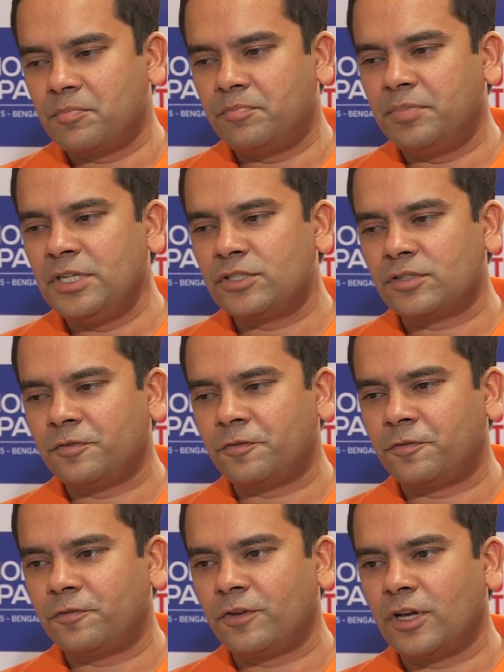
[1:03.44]
piece of,
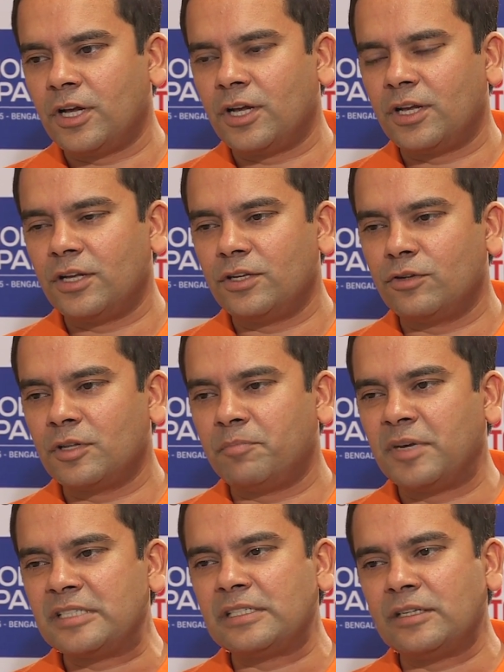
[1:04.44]
you know, the
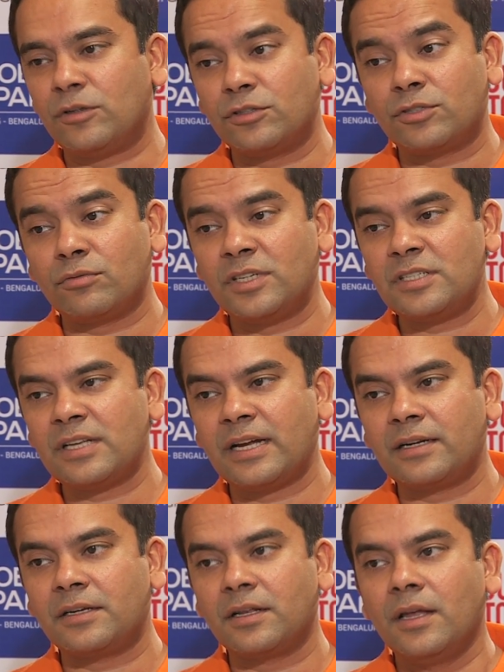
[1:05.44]
puzzle also is
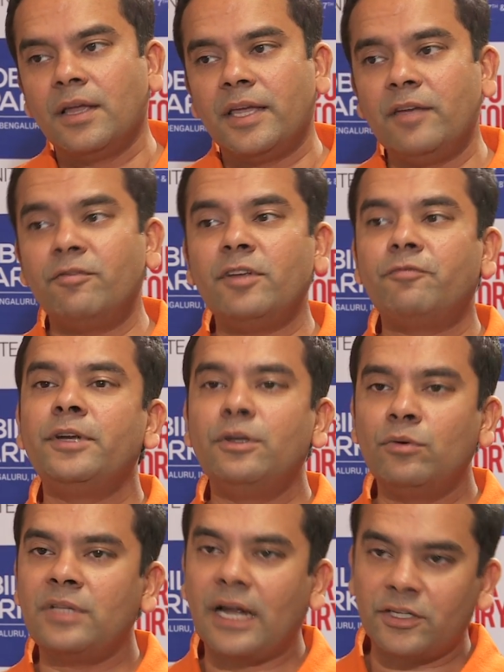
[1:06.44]
that even if we
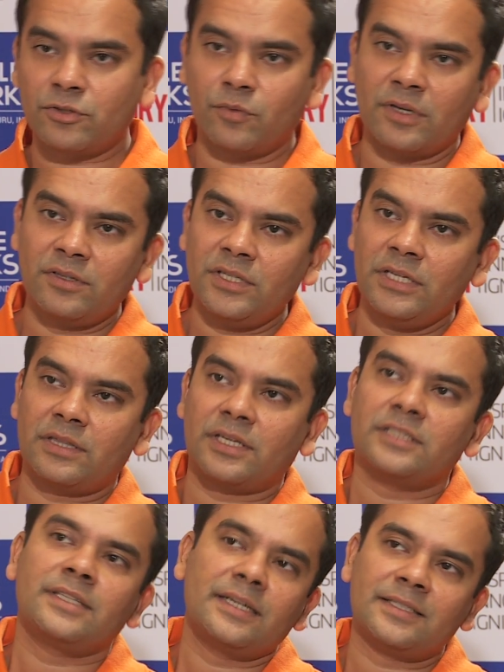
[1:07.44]
do that, so one of the
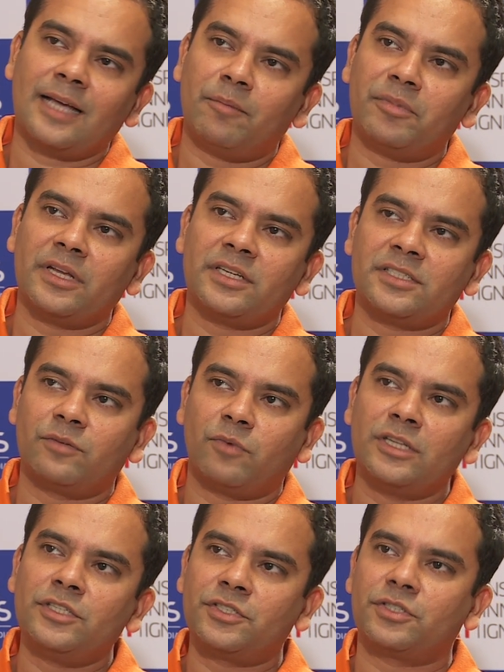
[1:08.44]
things that is happening is that
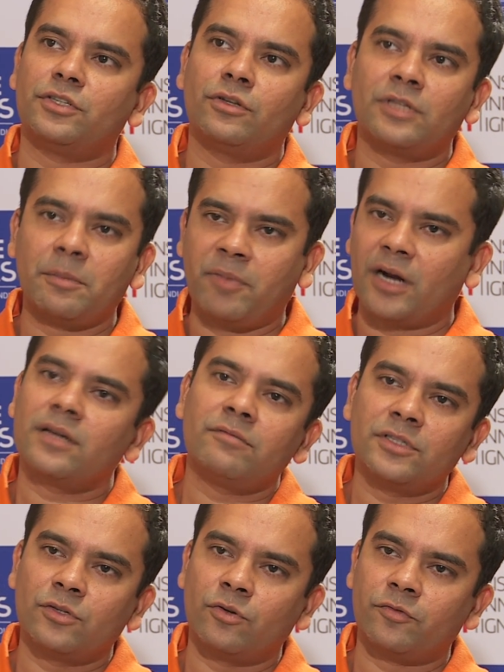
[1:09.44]
once, you know, they partner
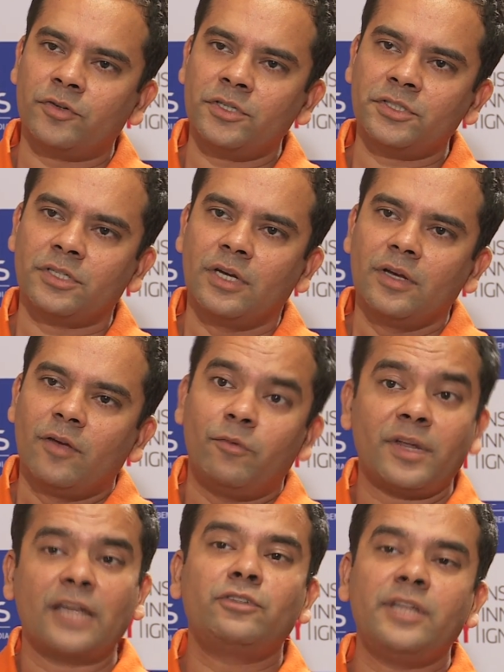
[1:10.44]
with Grofers,
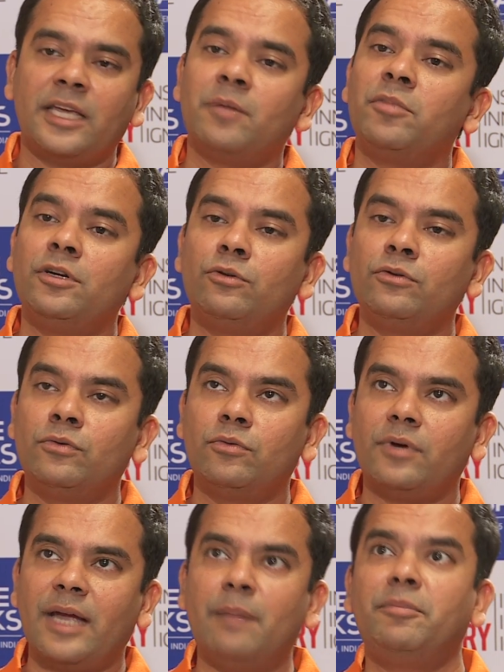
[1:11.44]
we're actually able to
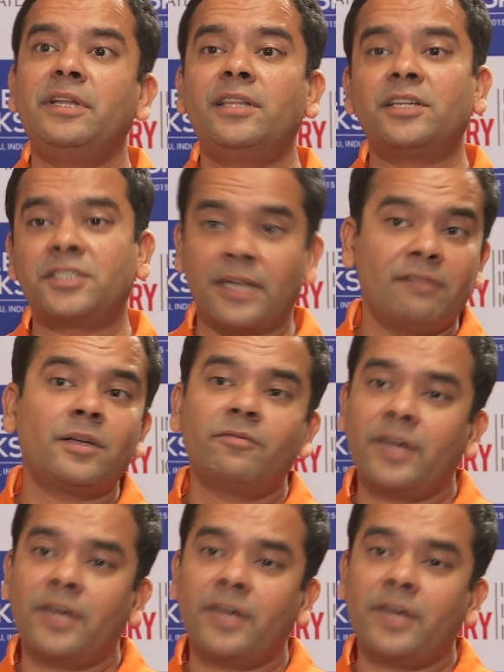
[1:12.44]
empty their shelves up